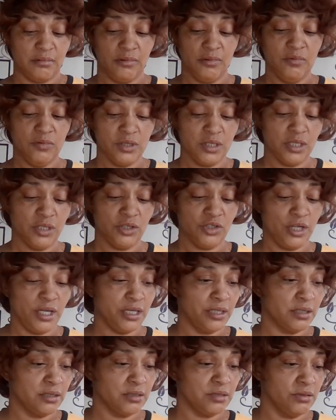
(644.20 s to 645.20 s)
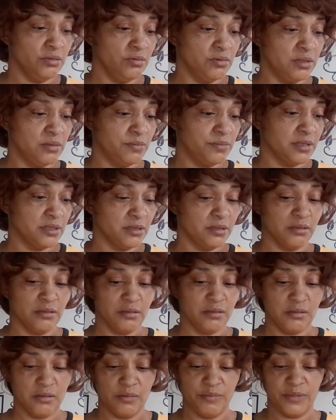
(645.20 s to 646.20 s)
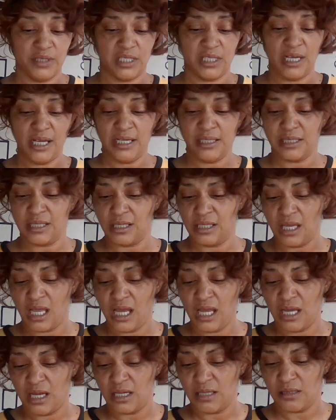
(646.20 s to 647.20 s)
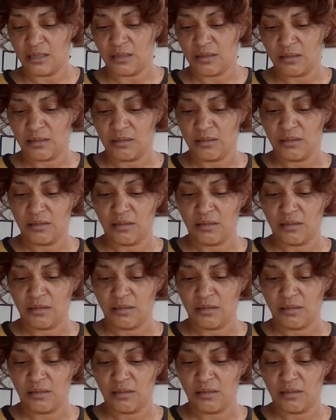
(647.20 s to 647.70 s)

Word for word: What was they trying to do, Spirit? besides the lies.